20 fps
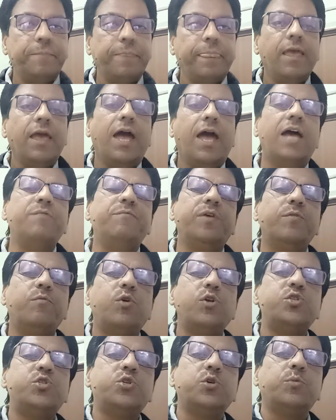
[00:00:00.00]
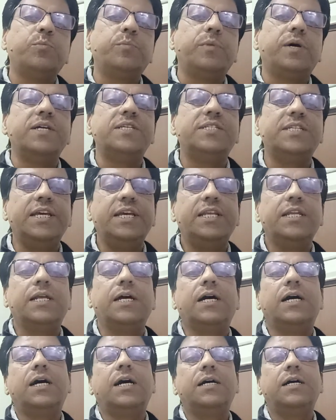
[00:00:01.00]
and we've also seen
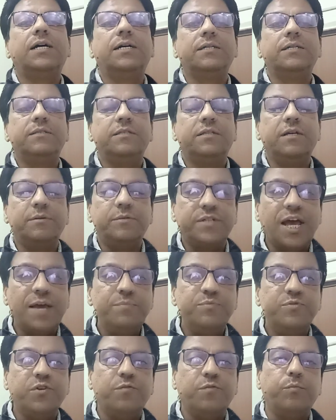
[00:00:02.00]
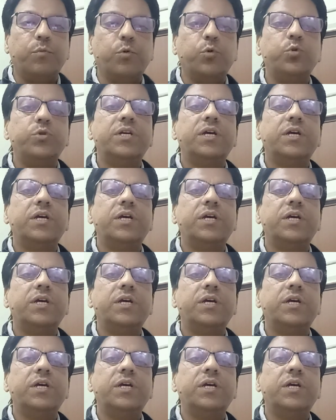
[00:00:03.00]
the types of mood